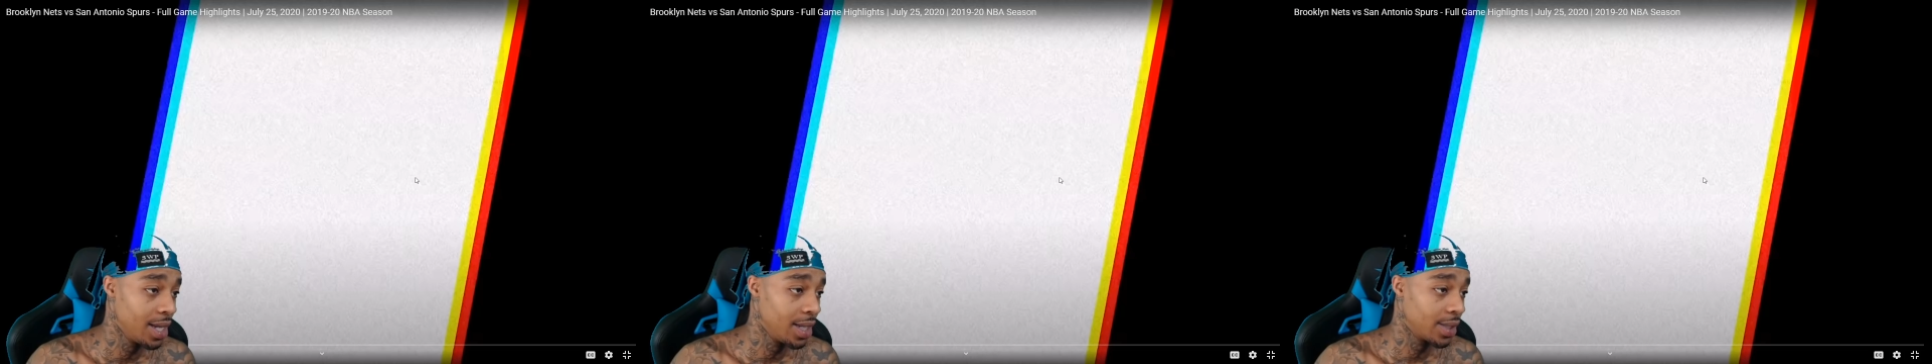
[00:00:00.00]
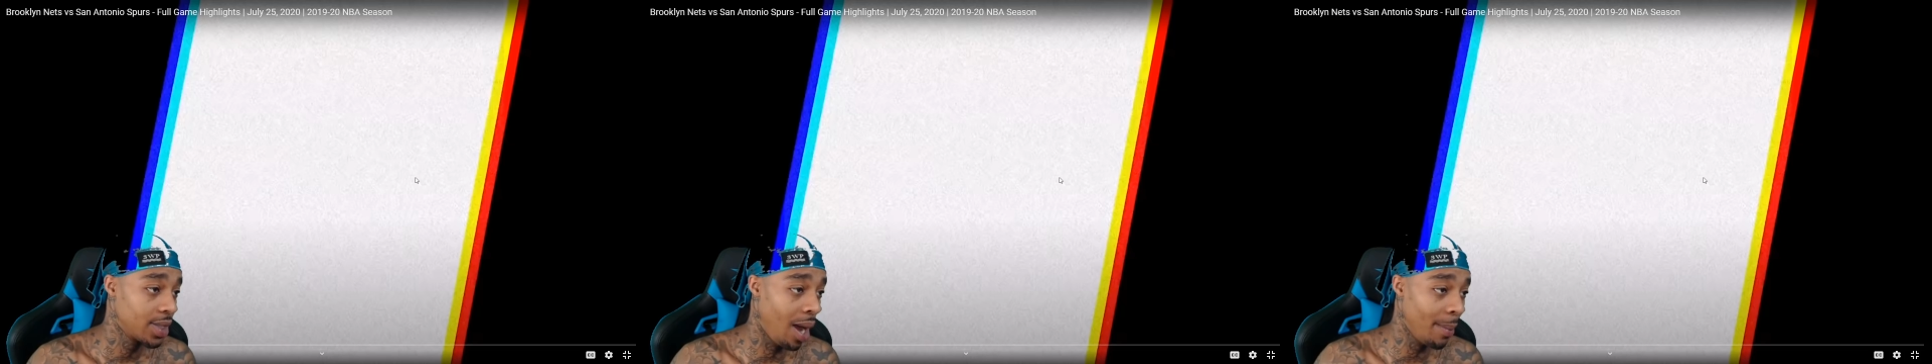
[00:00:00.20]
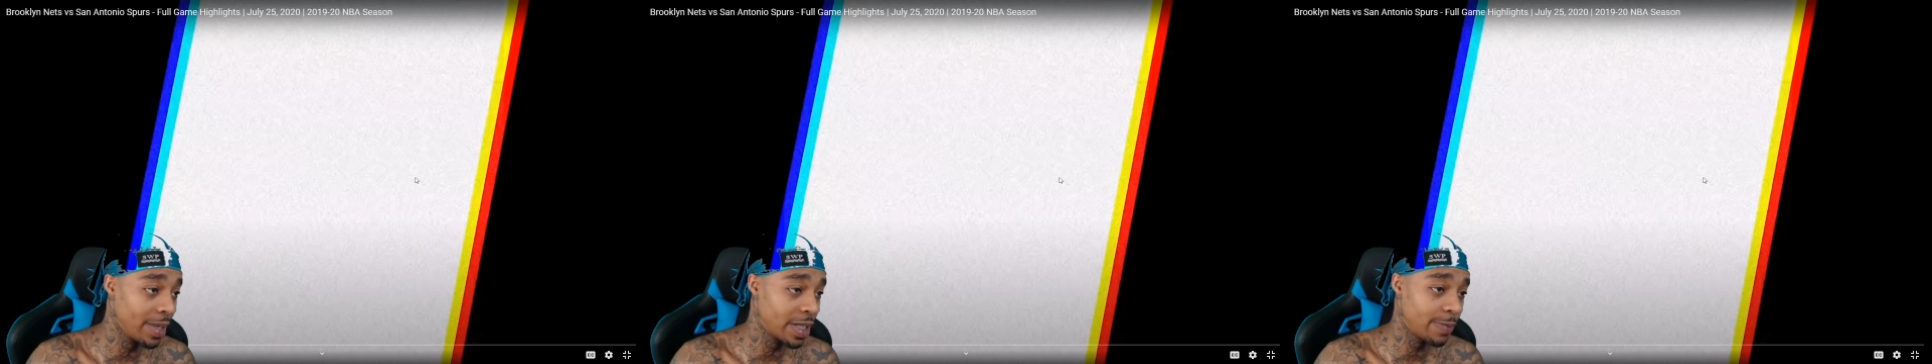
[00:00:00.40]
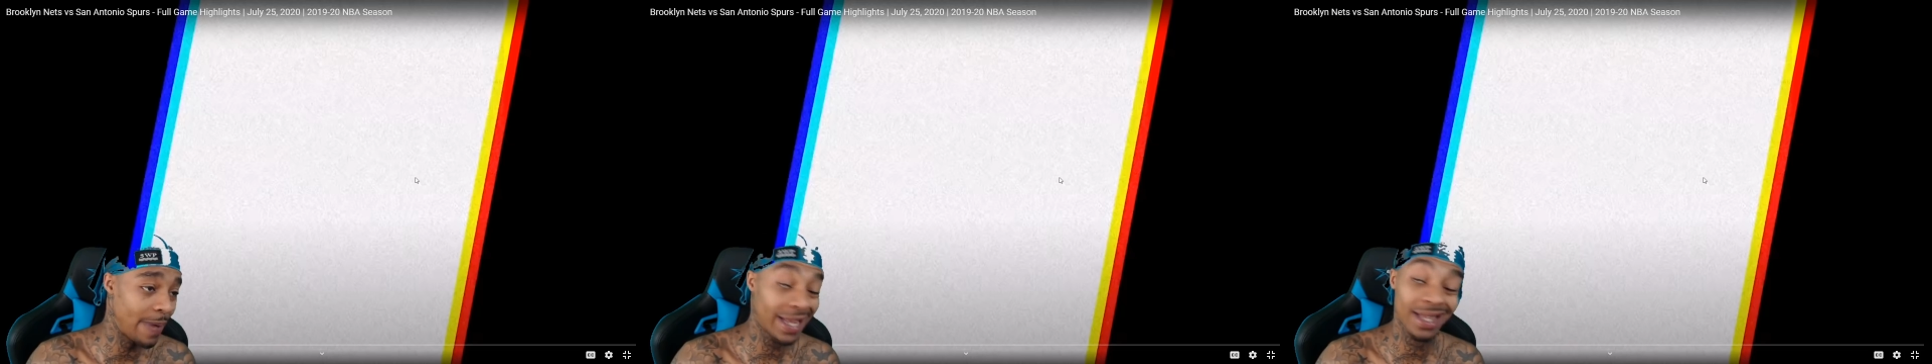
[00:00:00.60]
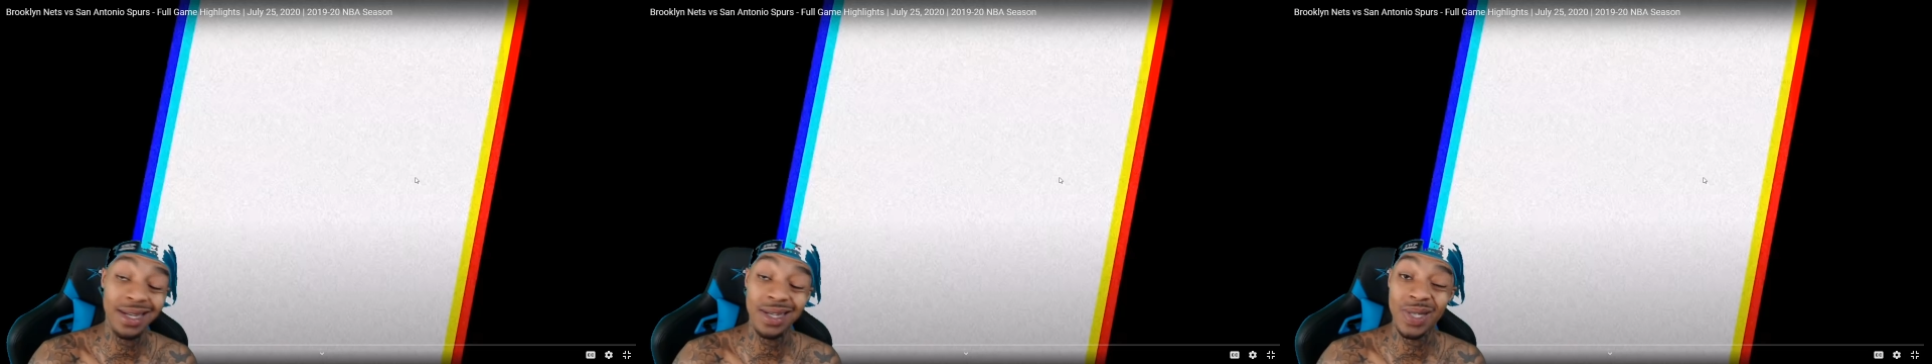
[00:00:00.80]
So I'm
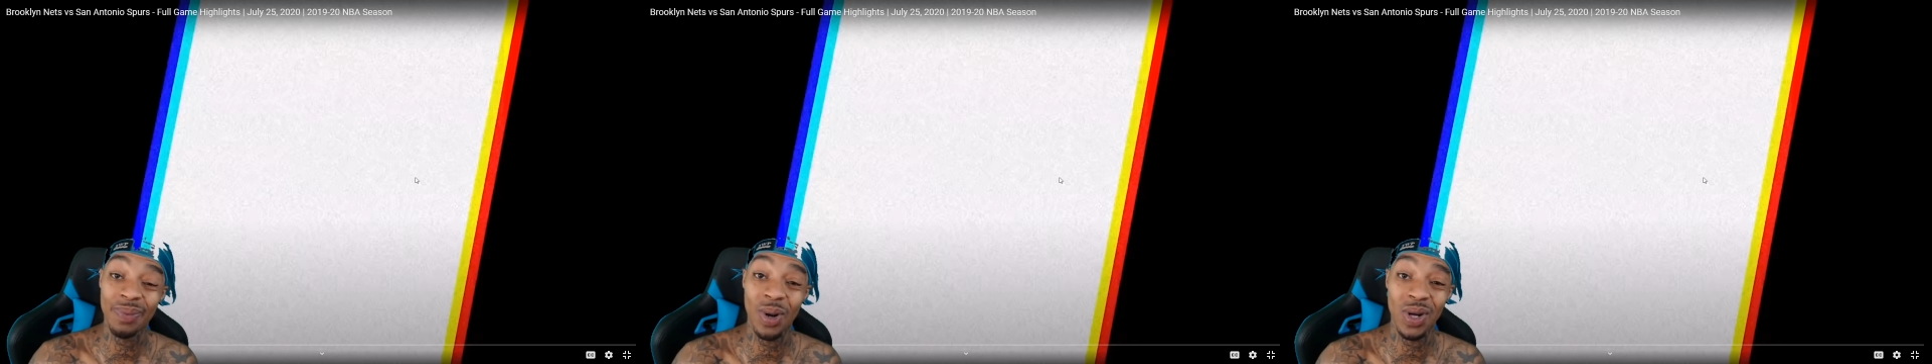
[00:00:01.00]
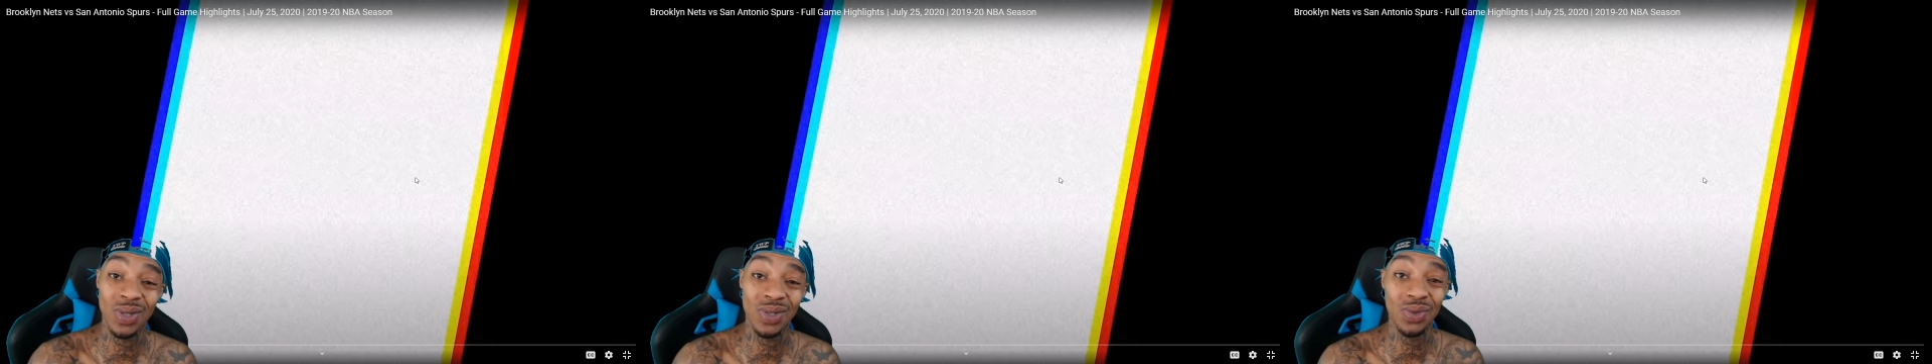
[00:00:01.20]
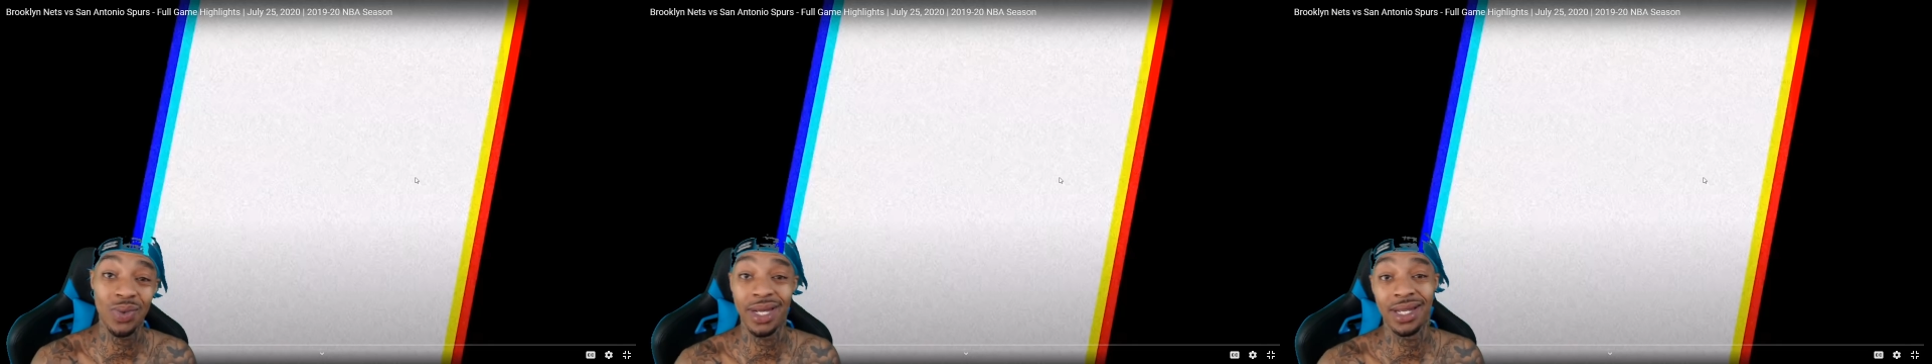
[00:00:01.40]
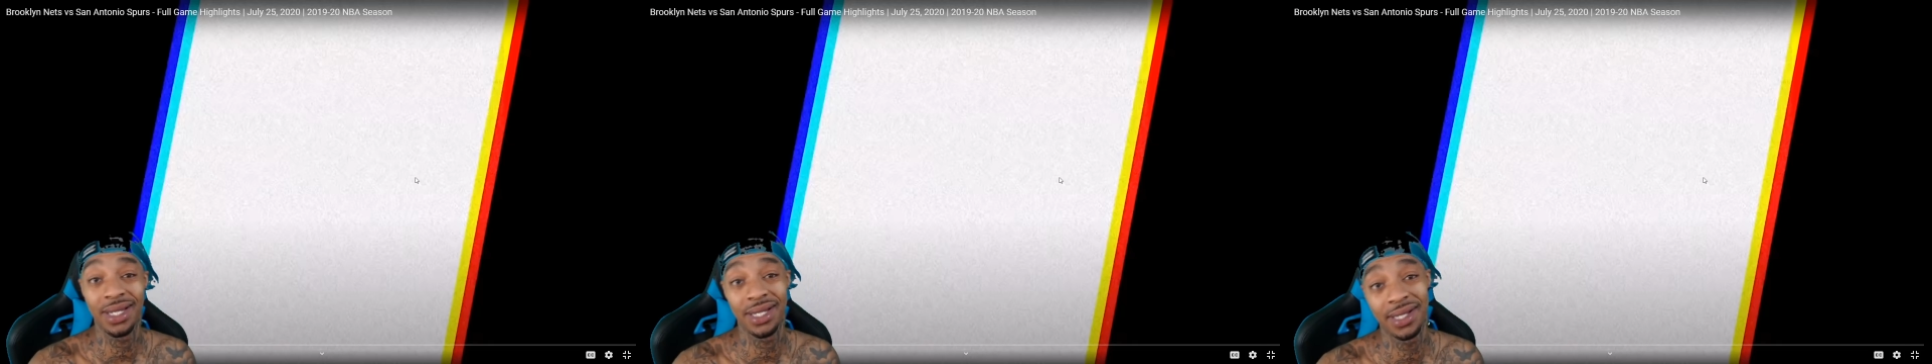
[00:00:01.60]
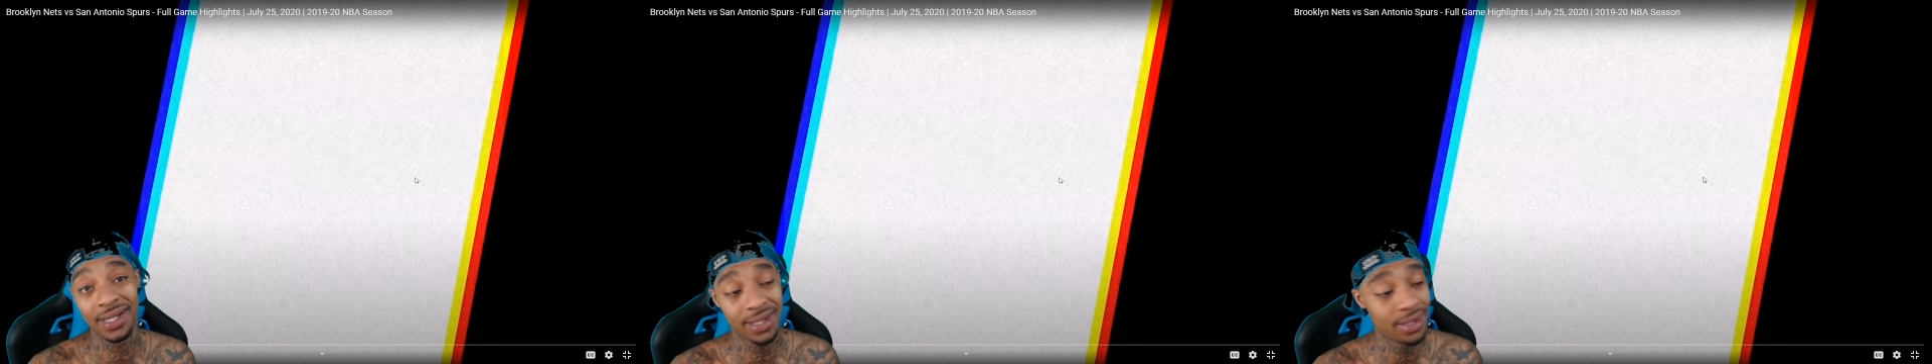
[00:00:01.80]
expecting the Spurs to win
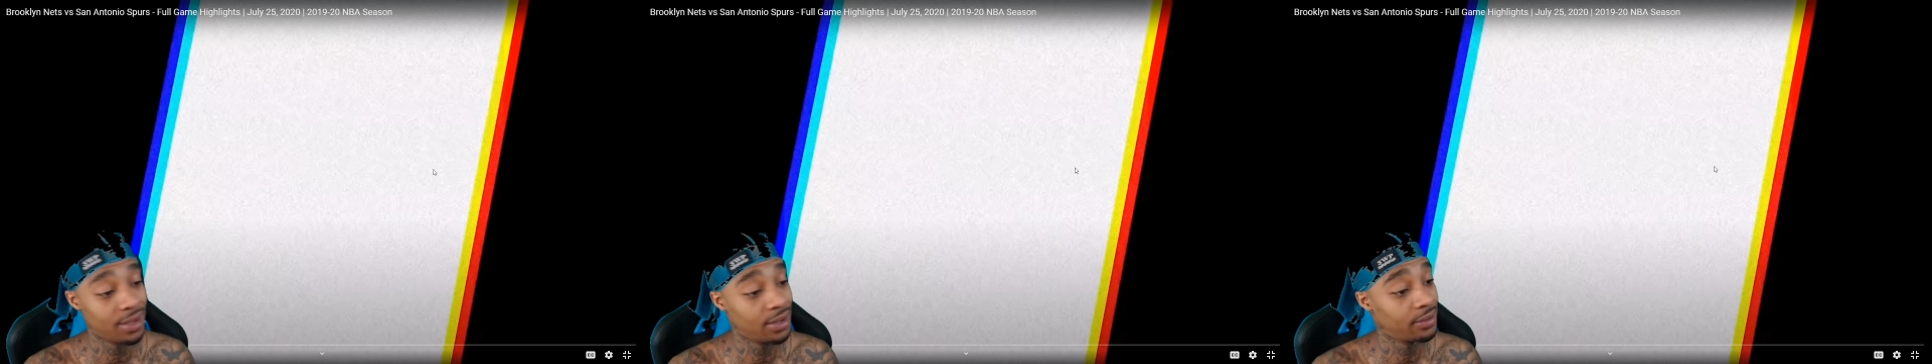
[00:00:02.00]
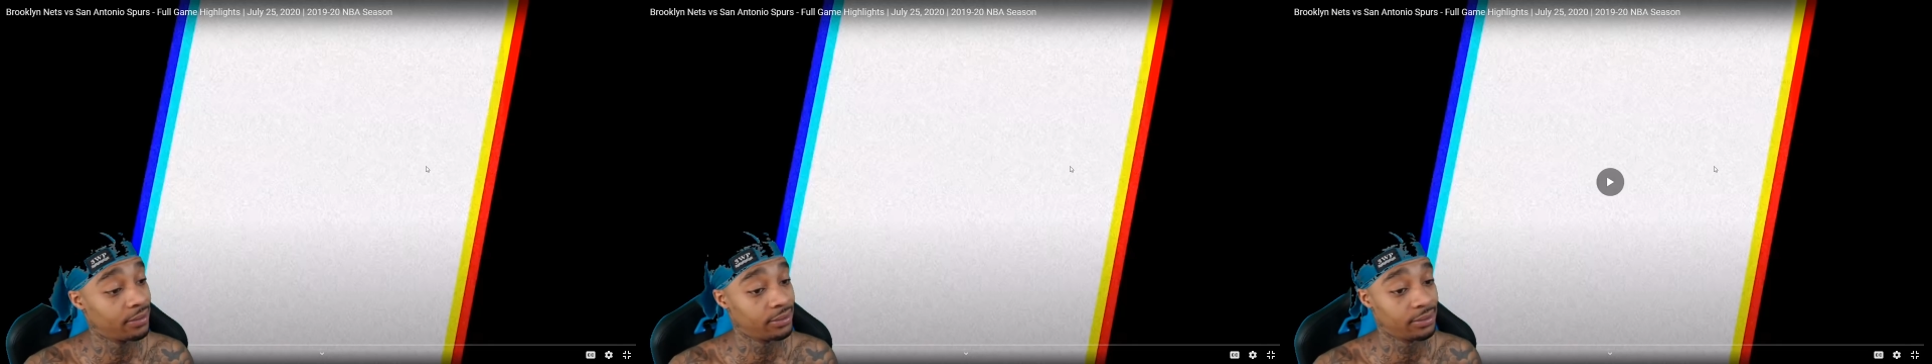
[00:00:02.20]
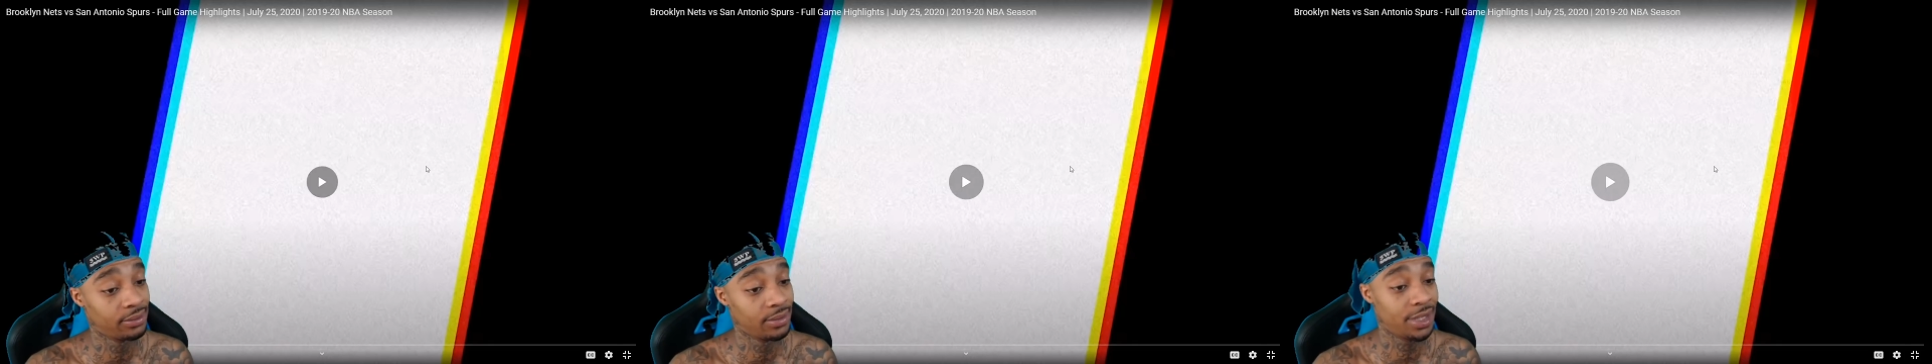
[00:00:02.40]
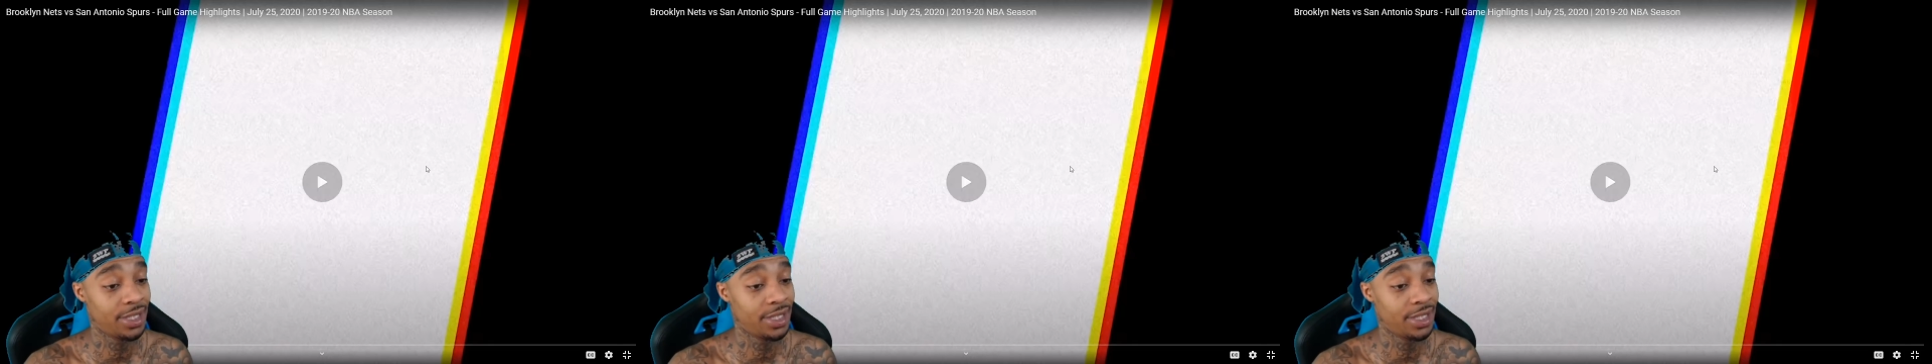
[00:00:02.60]
this. Let's